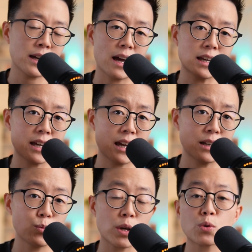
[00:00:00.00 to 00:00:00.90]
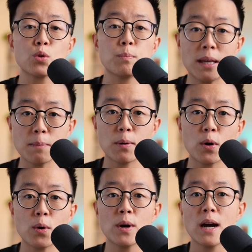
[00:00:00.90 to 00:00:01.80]
I can recruit
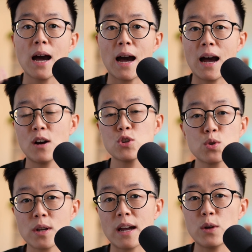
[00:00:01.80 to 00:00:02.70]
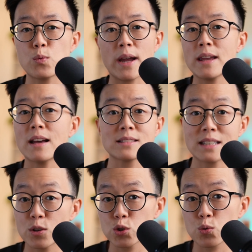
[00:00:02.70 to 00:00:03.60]
people, how should I write a
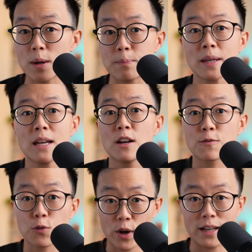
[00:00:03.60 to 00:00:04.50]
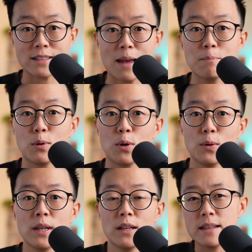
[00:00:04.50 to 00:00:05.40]
sales script. For
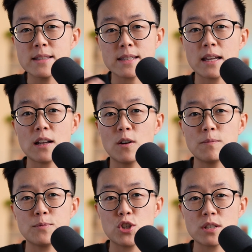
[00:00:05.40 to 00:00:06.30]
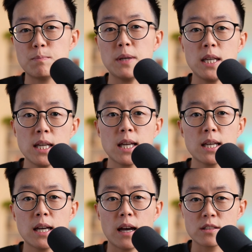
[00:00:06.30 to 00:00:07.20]
example, instead of just
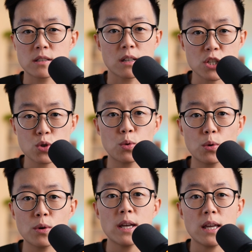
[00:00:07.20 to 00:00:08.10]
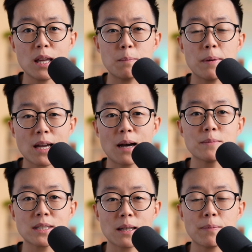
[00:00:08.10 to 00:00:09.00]
being a search tool, it
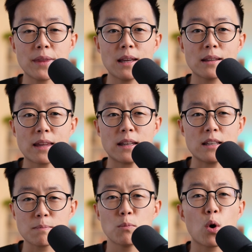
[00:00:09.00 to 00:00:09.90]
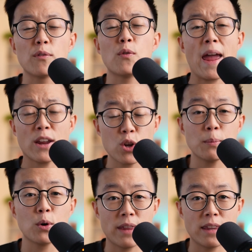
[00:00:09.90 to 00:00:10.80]
becomes something that is more
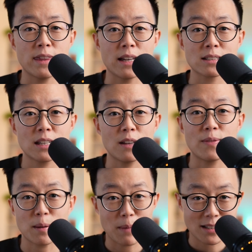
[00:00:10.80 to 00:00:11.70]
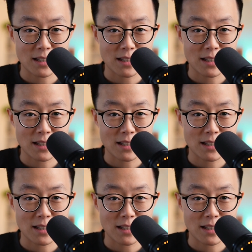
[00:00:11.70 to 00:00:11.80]
valuable than that, if that makes